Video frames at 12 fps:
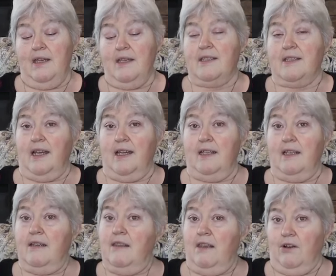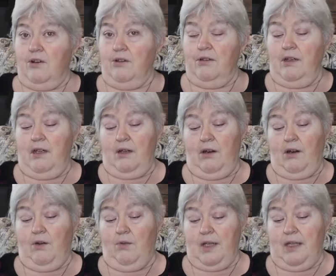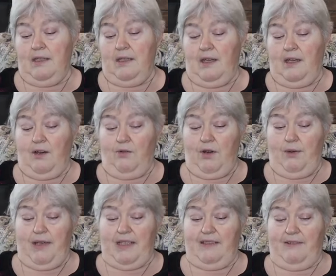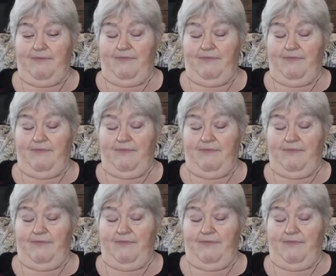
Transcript: citing the earlier written agreement.